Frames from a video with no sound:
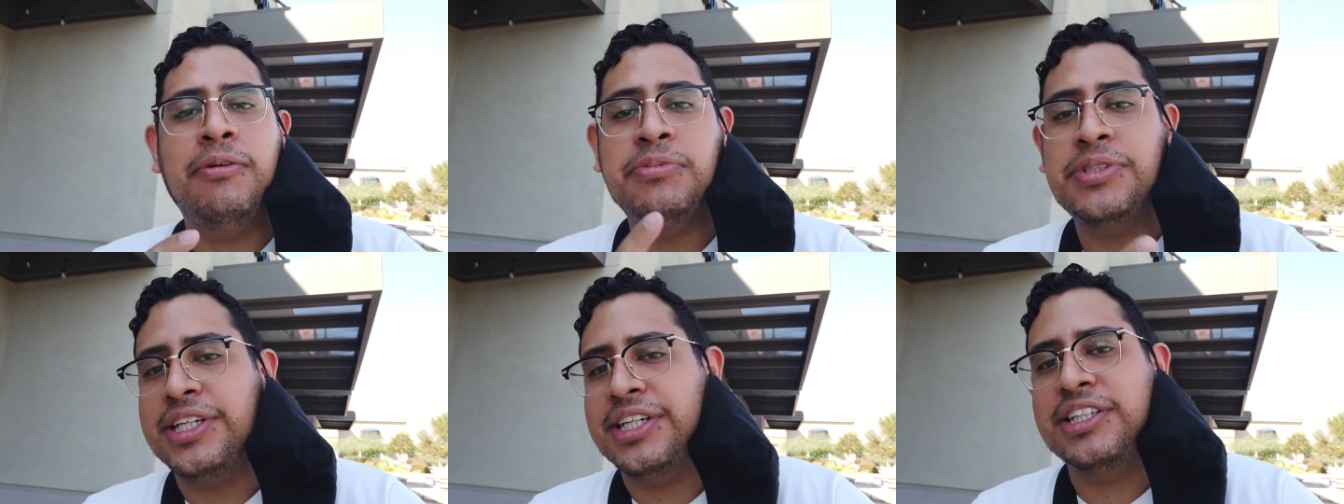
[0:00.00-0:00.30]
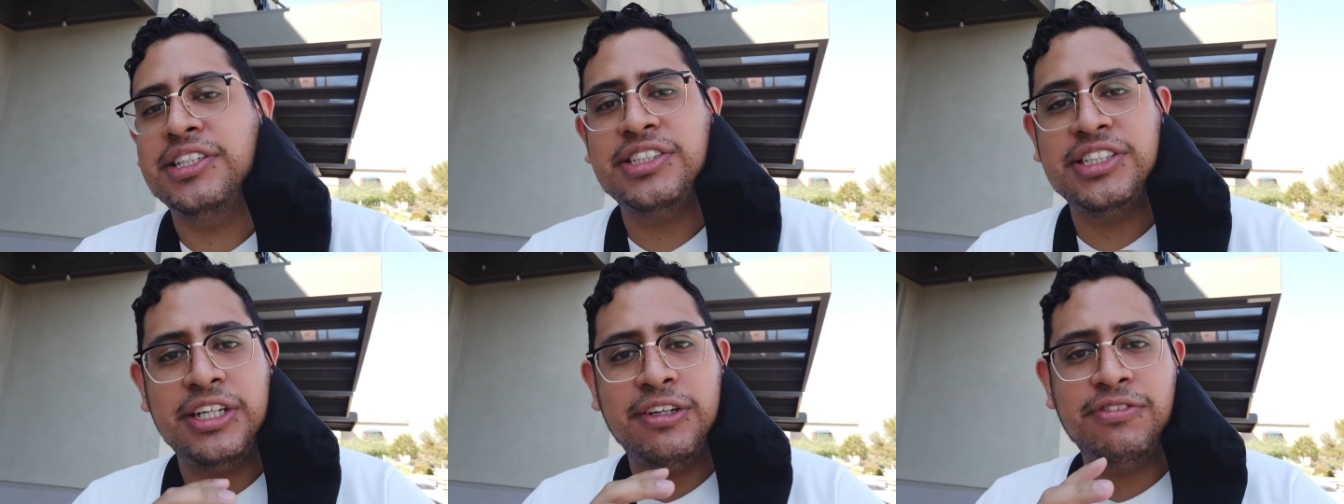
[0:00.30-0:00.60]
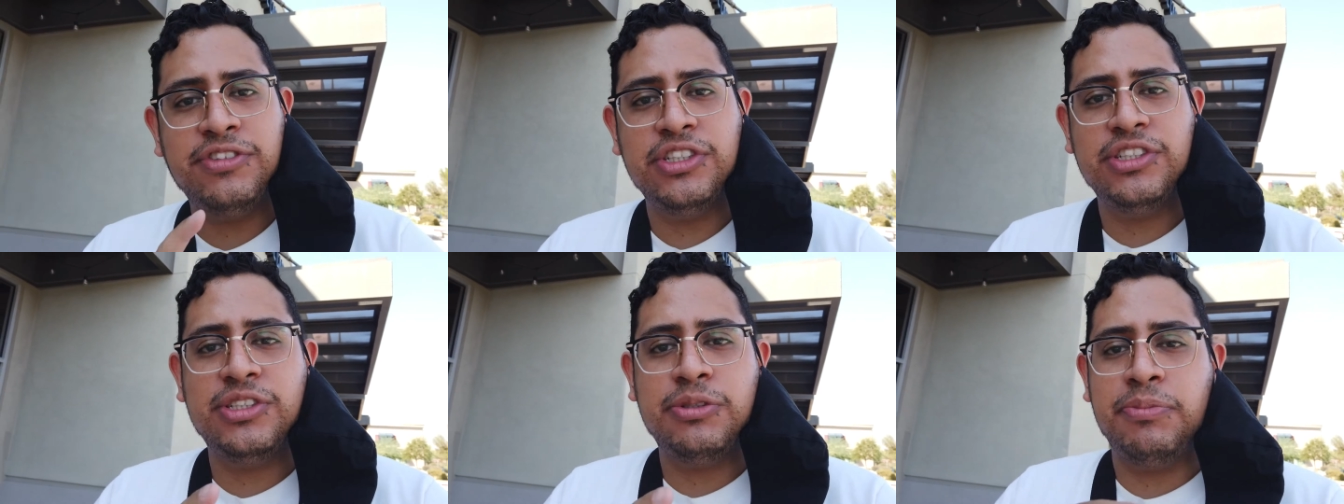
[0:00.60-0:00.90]
I'm taking this
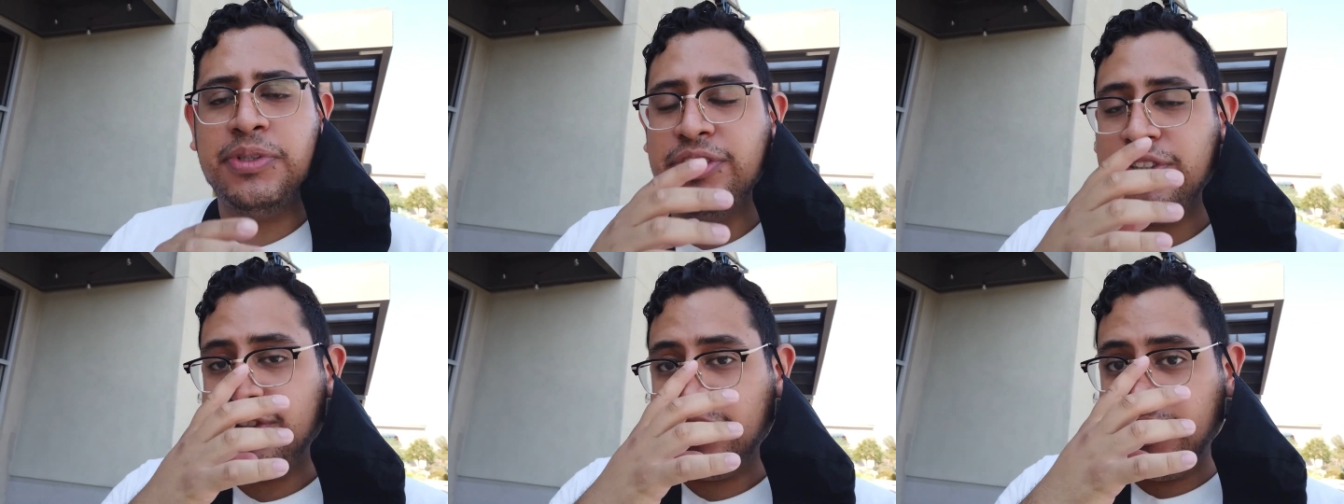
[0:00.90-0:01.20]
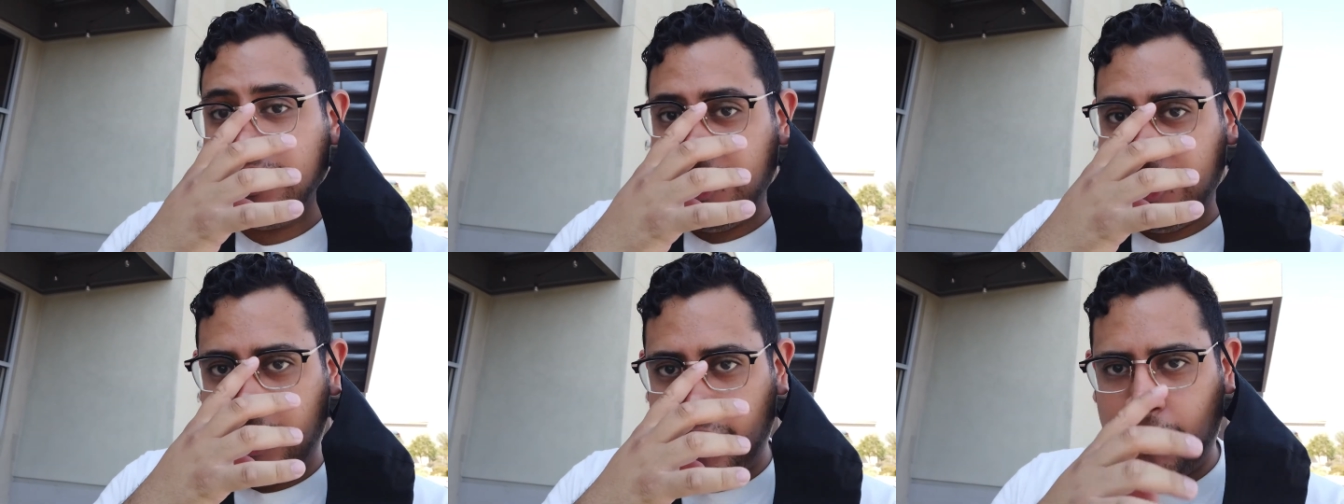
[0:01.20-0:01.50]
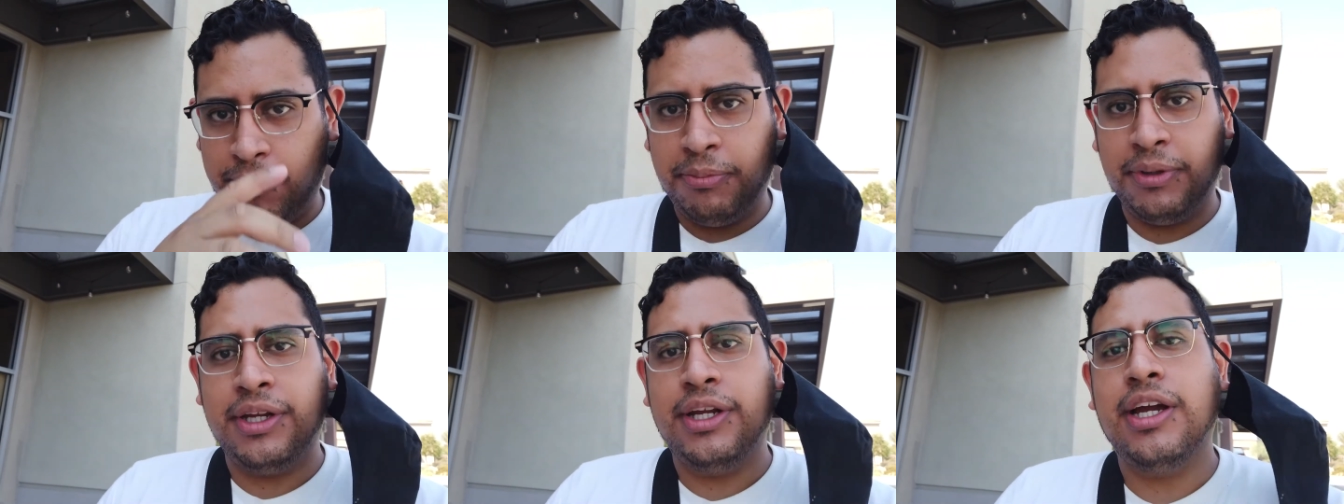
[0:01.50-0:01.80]
off just to make sure you can
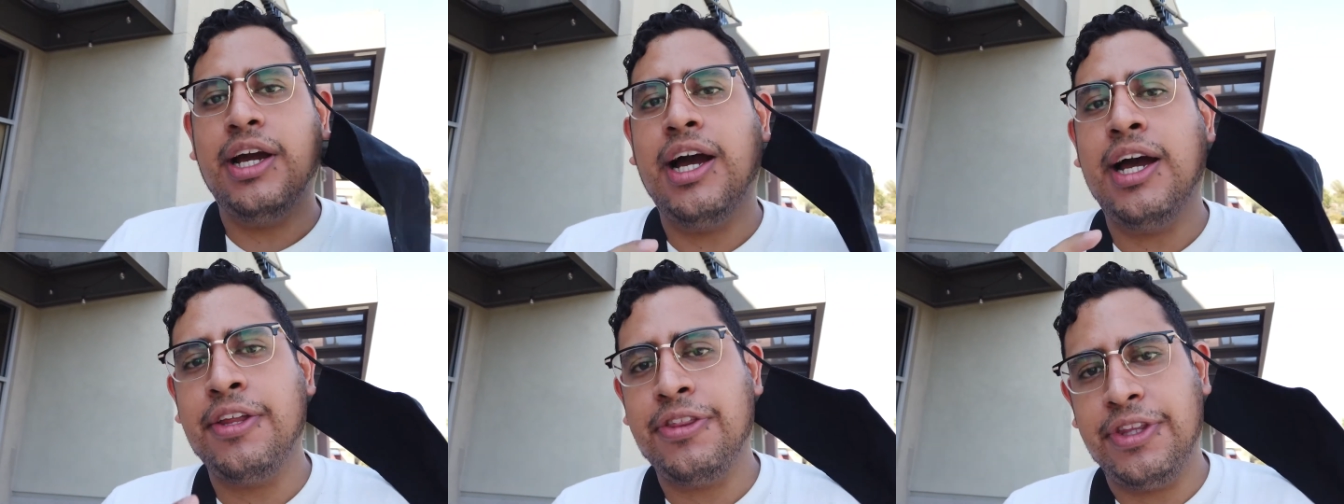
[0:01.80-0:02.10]
hear me.